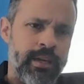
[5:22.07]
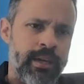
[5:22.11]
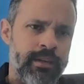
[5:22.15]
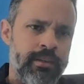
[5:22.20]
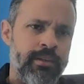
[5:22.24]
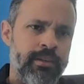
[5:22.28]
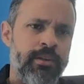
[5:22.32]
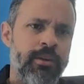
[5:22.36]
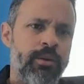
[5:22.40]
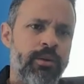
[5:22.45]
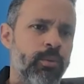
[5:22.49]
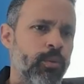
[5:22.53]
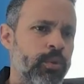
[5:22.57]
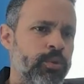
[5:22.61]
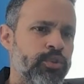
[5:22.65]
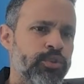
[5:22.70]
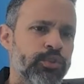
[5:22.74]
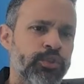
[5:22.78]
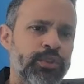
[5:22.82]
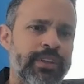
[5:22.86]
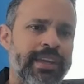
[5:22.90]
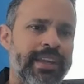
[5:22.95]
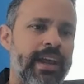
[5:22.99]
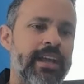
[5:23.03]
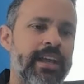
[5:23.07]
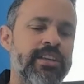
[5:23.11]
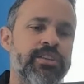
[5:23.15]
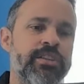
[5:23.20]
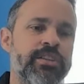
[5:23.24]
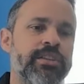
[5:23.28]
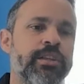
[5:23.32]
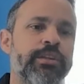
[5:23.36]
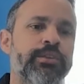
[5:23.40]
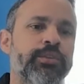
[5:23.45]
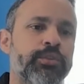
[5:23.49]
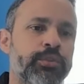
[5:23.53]
and we're just
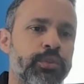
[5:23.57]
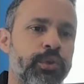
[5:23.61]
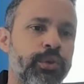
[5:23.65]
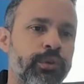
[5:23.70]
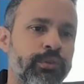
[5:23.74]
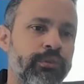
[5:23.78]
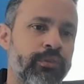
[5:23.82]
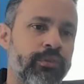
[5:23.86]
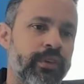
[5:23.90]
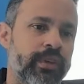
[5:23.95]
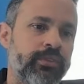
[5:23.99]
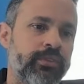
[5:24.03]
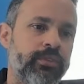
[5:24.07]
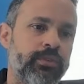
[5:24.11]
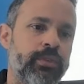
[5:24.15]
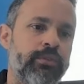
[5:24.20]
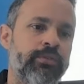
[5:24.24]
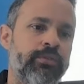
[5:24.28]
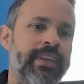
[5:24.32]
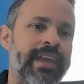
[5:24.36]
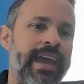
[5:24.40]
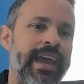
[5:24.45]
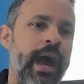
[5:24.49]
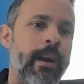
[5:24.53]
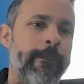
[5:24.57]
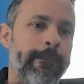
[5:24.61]
scratching the surface of the